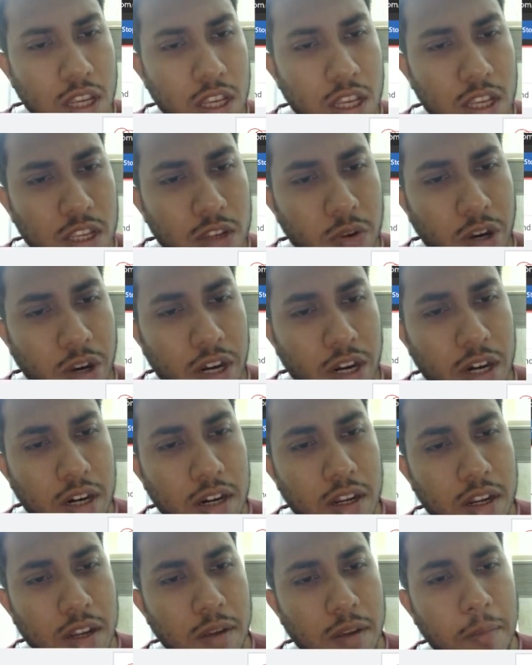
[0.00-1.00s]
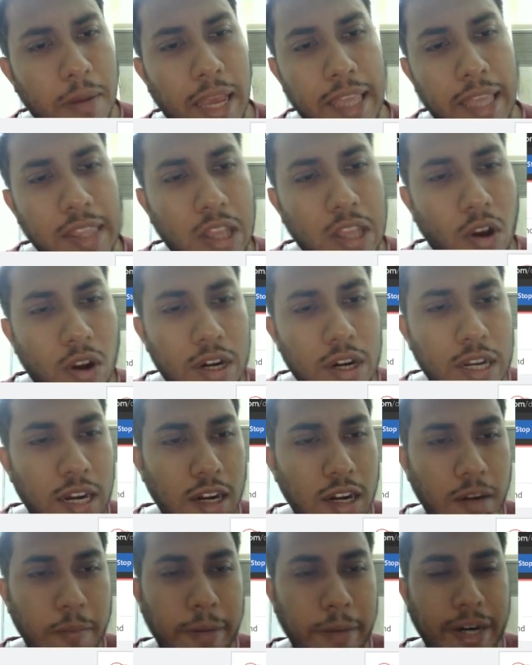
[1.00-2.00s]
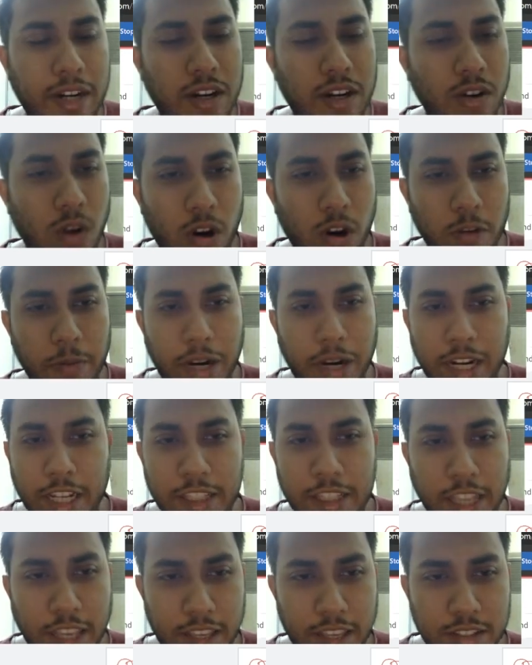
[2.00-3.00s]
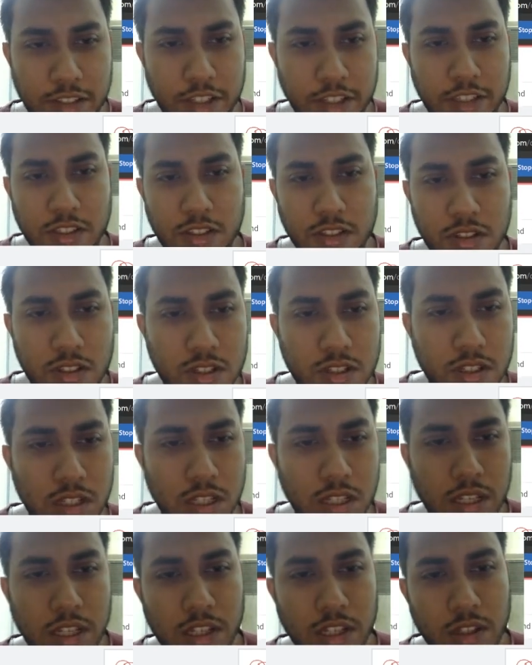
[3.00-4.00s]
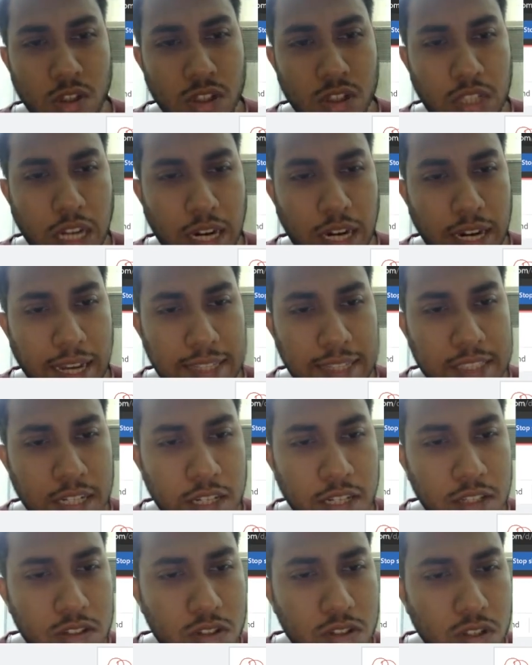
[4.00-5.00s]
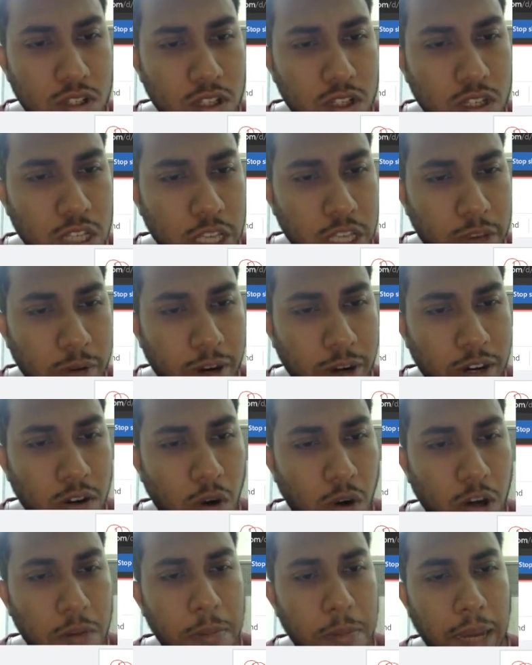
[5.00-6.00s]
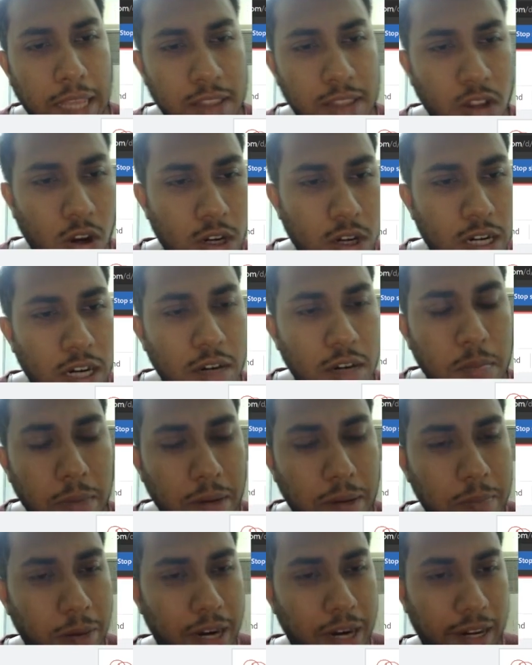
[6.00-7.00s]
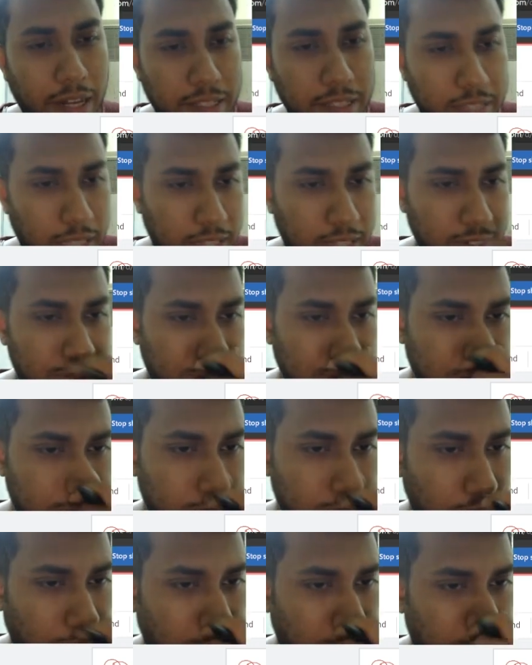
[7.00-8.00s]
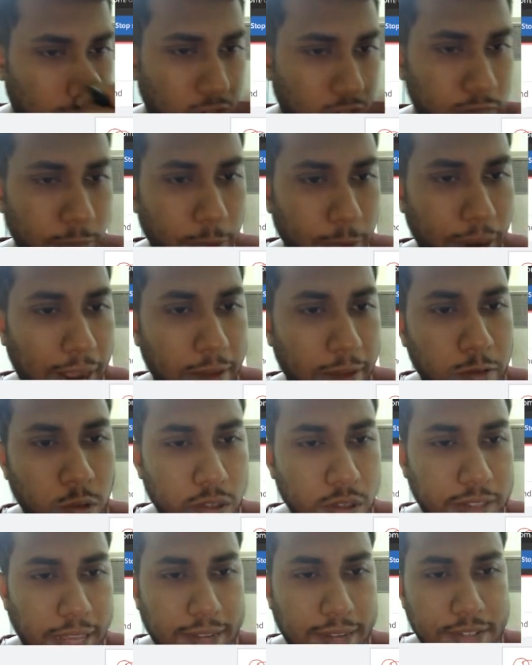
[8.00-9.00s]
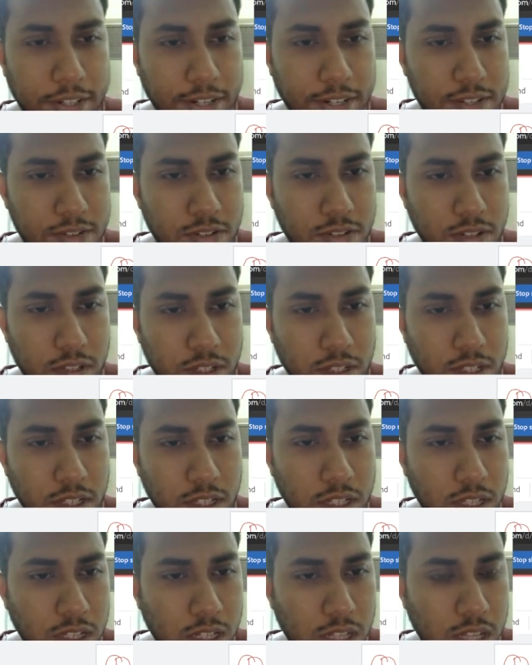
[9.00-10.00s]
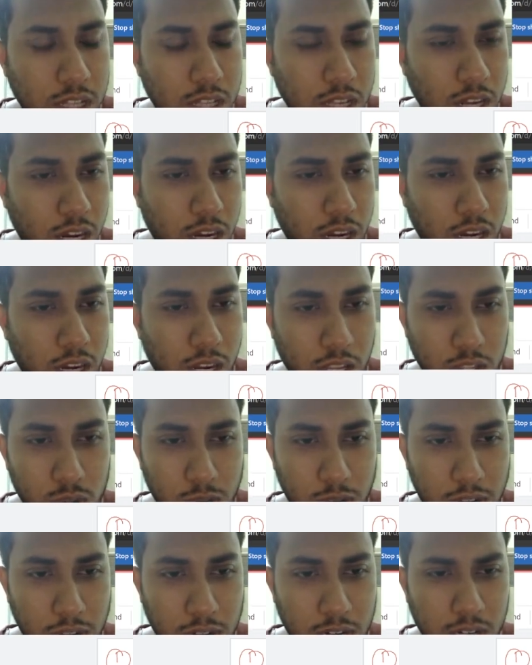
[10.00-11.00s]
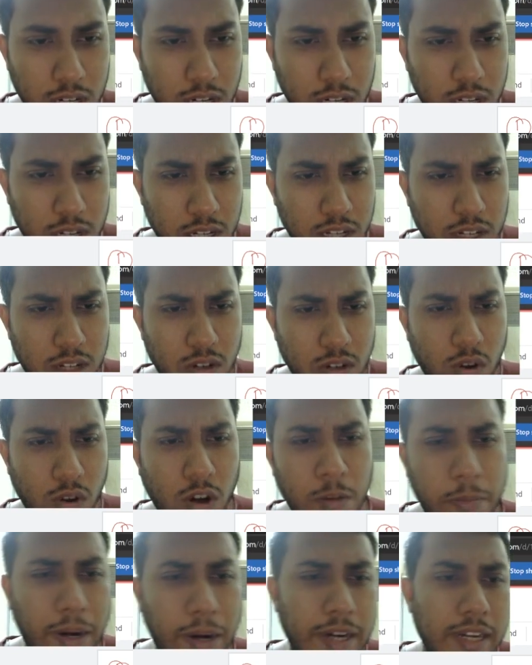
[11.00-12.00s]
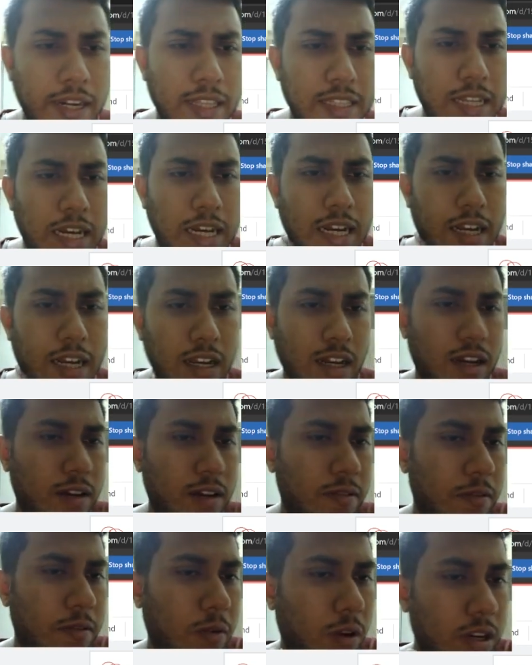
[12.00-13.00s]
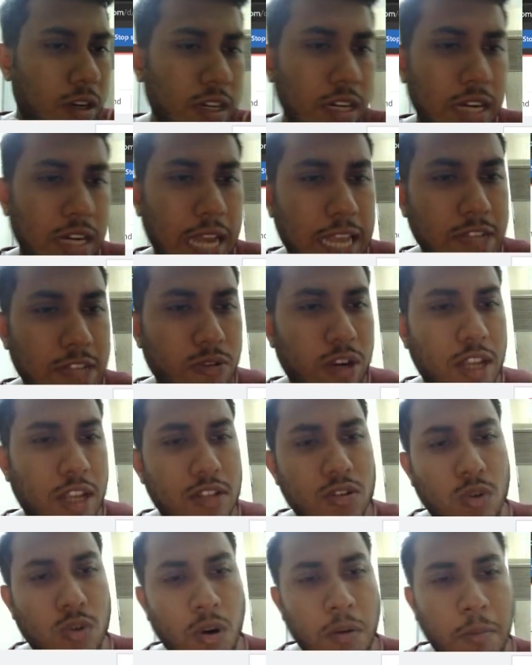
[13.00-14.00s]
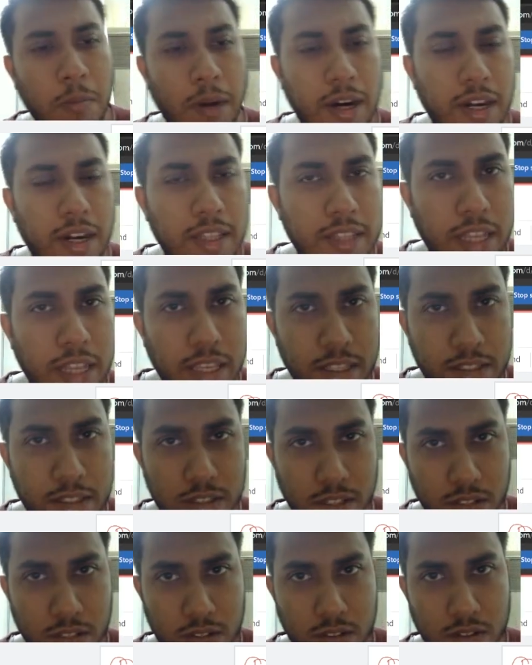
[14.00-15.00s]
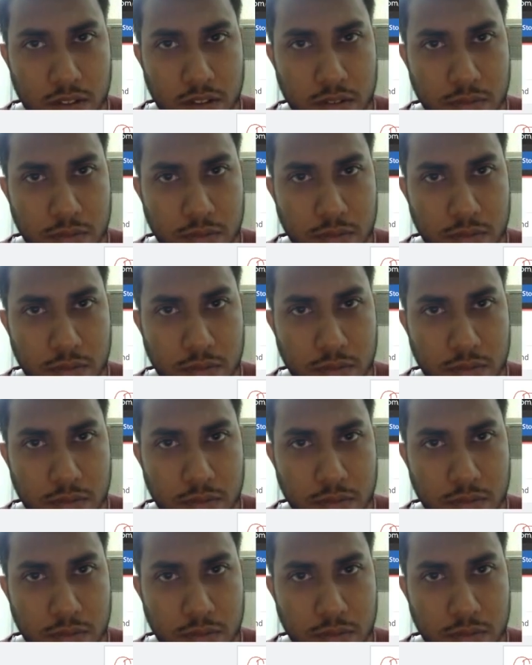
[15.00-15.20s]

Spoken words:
you are playing the organ but not burning the incense. Your third action is you are not playing the organ but burning the incense. And your fourth action is you are not burning the organ as well as not burning the incense.